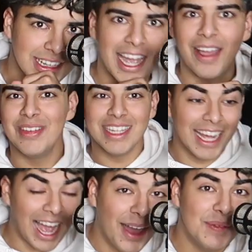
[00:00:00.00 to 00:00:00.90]
I mean,
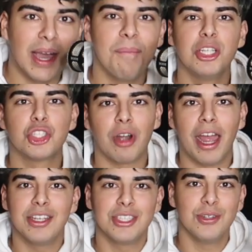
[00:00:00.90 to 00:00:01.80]
I'm, I'm going to
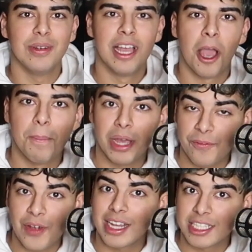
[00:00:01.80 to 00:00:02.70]
try to, but
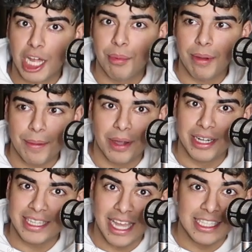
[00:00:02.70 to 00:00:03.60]
if I could double my
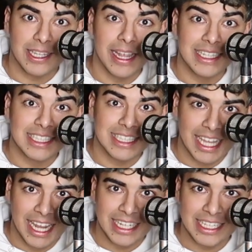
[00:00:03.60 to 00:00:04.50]
money, that's
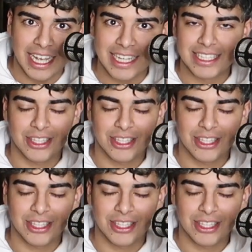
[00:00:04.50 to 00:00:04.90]
insane, guys.